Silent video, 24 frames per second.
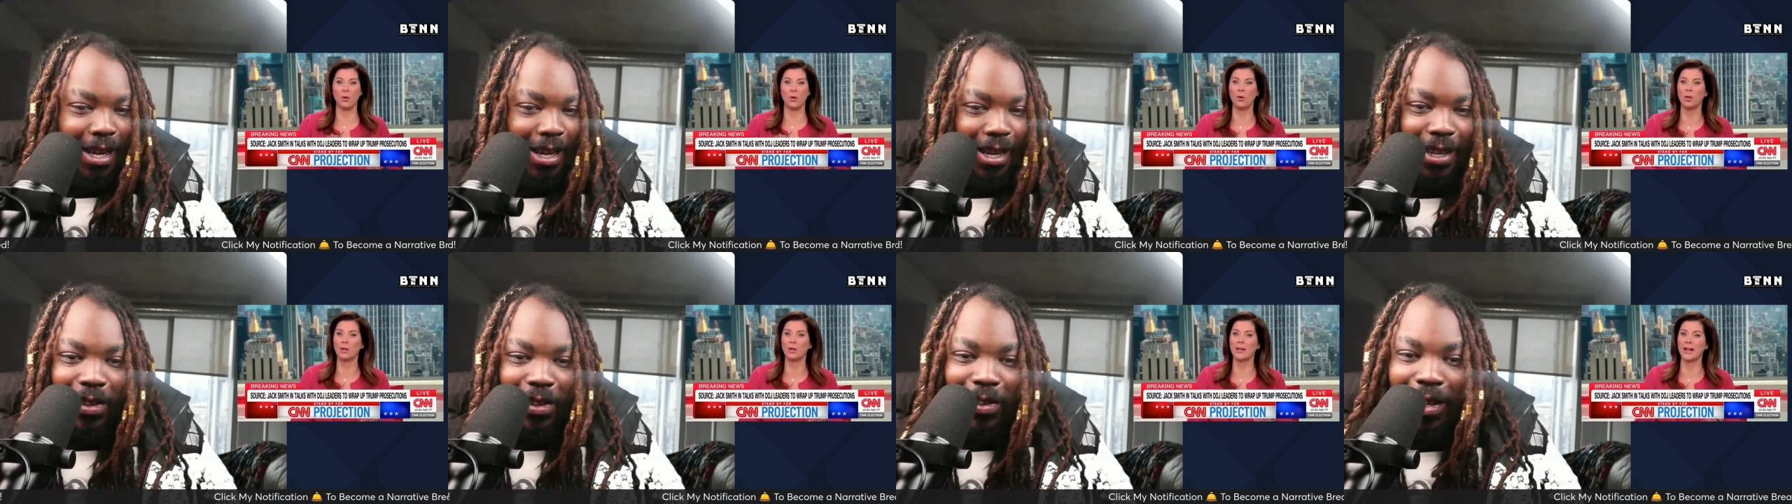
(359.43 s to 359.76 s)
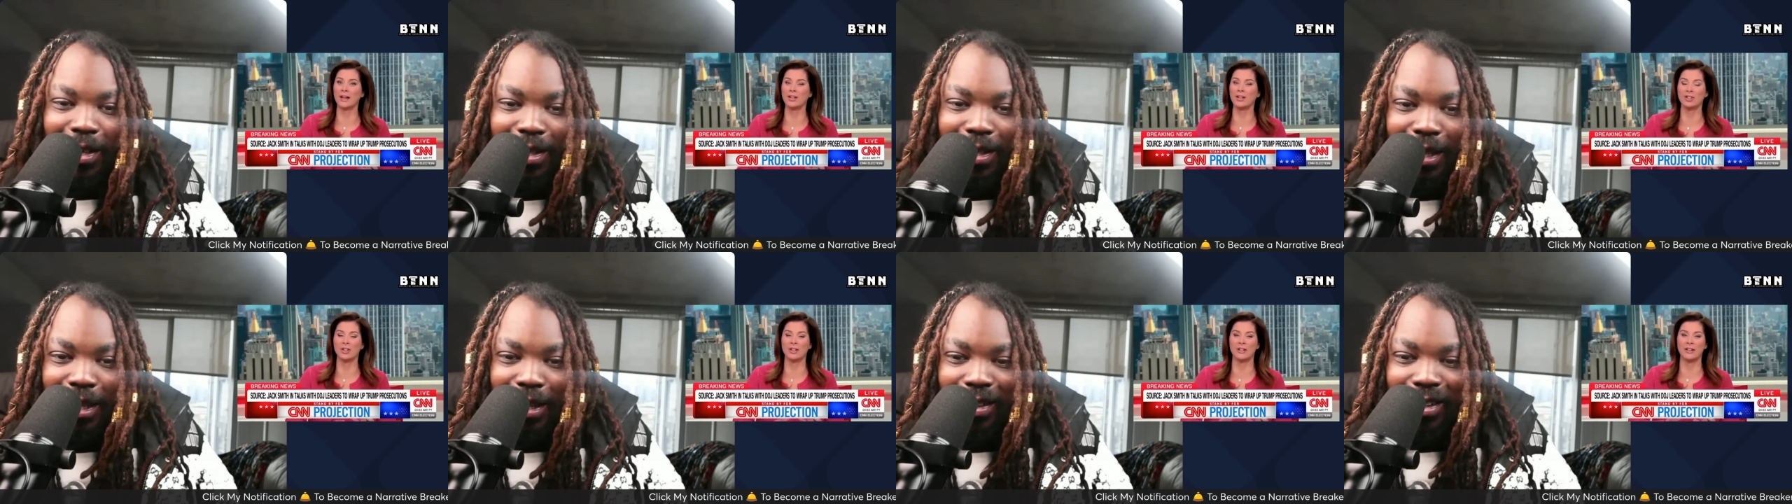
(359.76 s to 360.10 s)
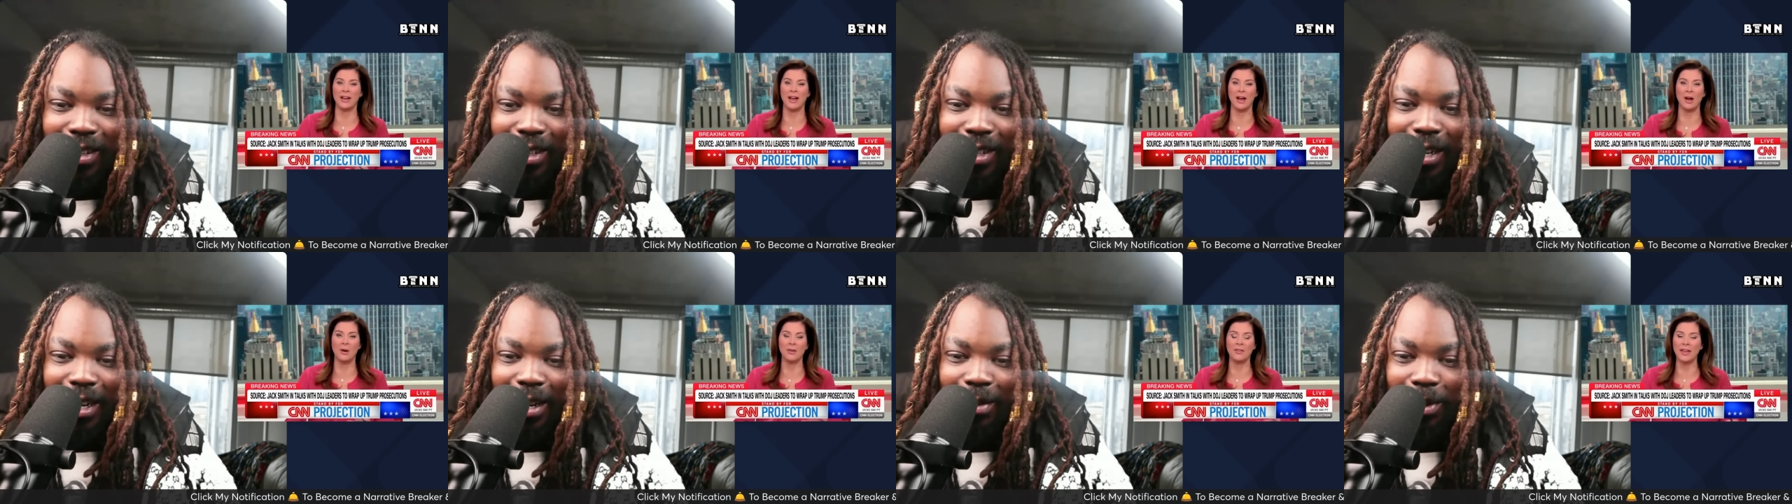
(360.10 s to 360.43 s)
you could tell
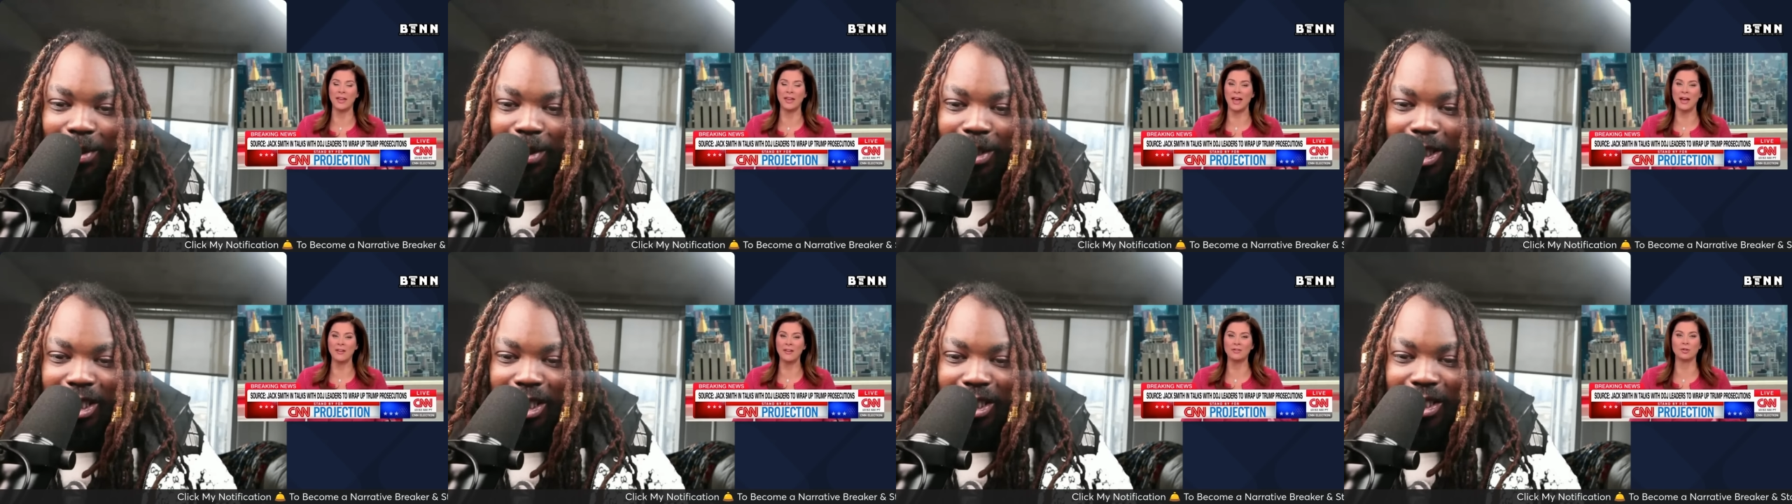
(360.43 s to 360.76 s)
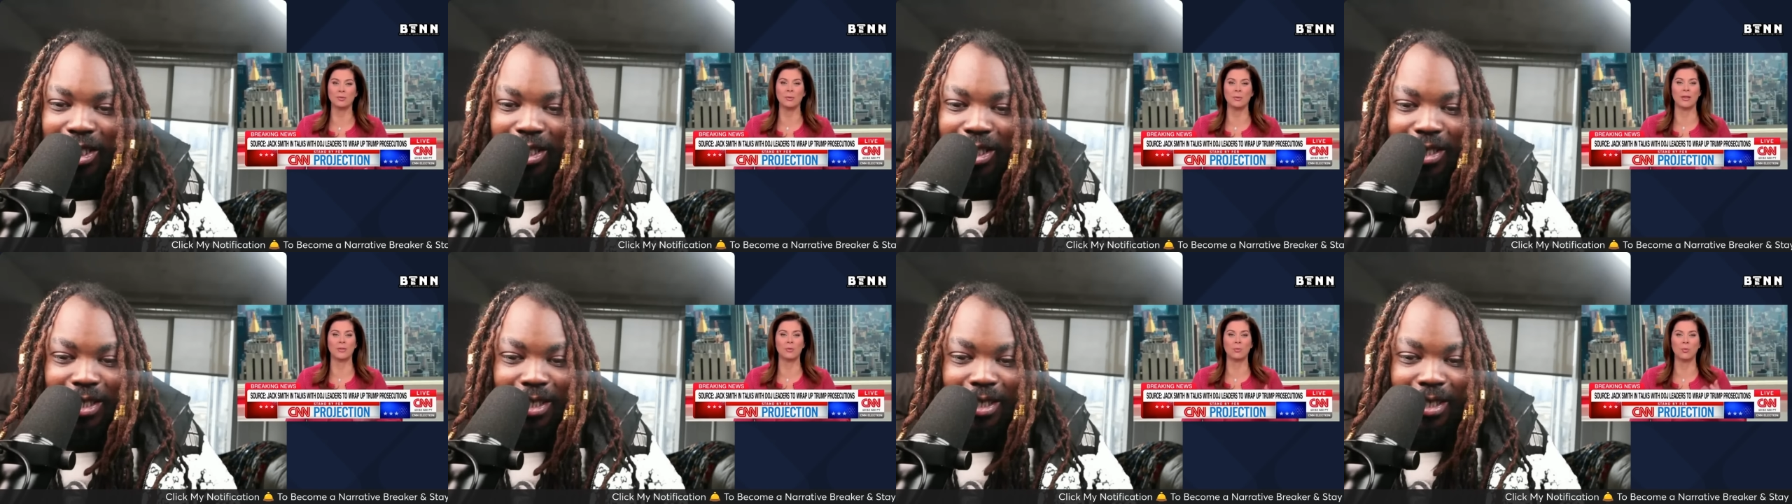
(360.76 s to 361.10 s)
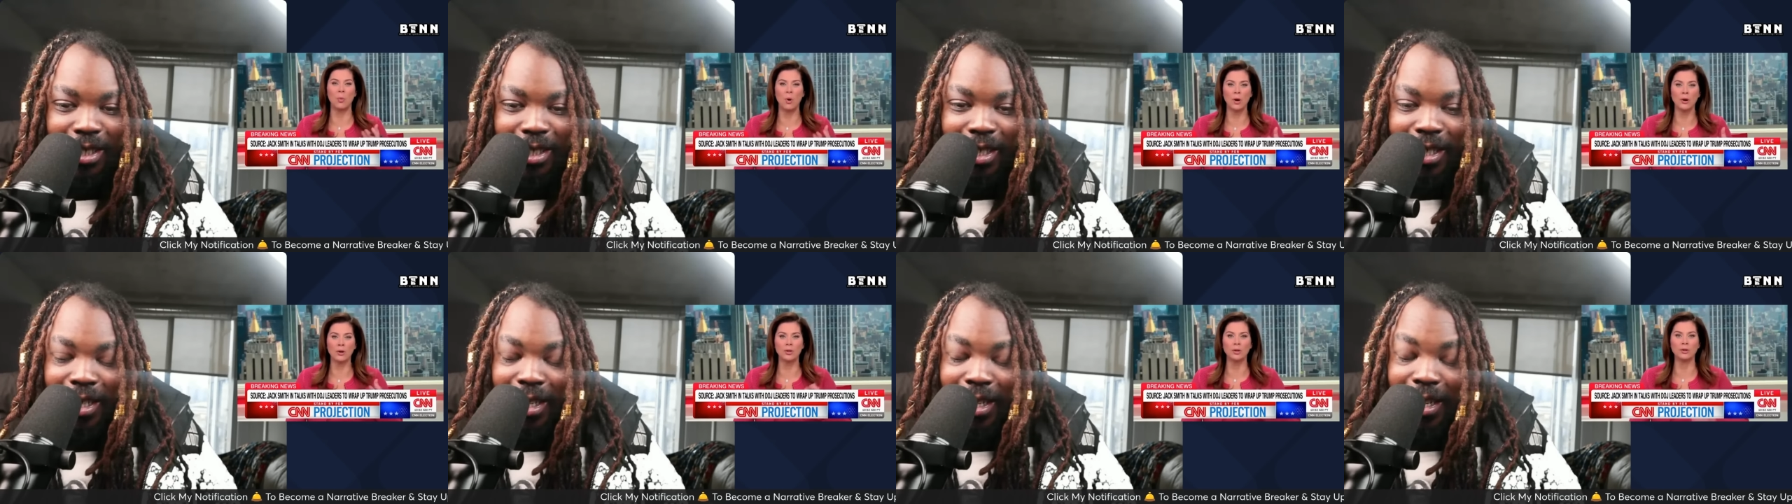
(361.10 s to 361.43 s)
that they were just
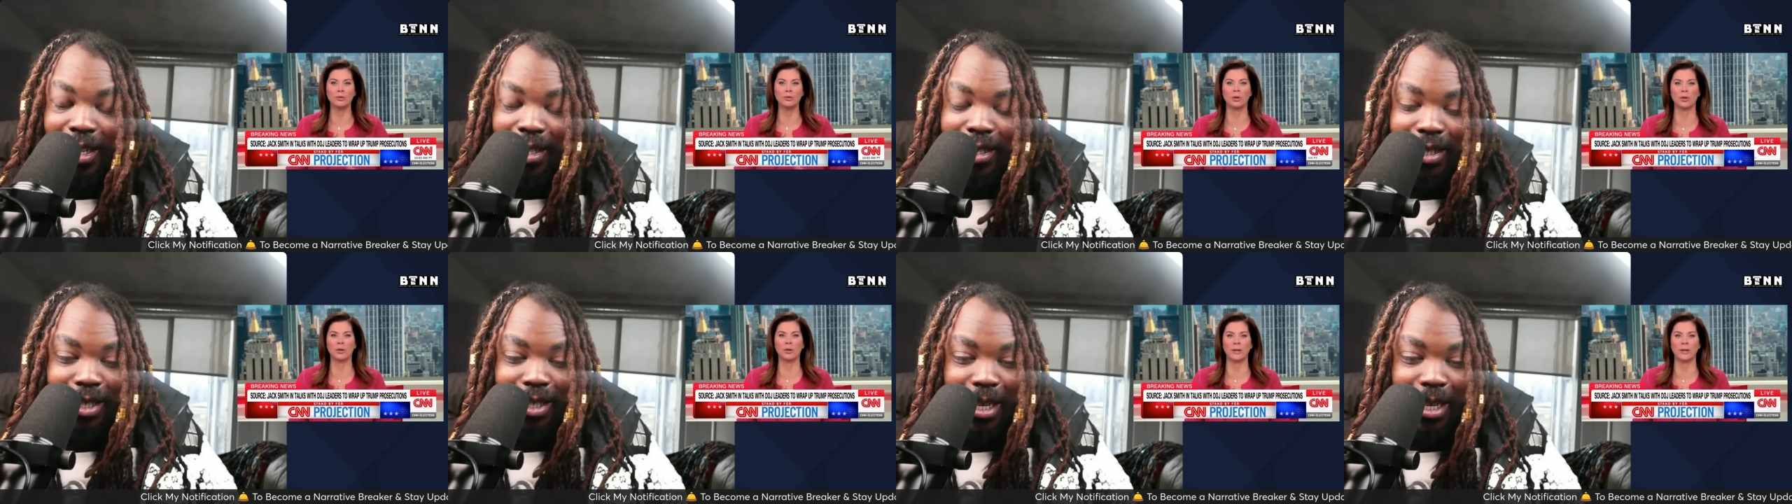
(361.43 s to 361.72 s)
in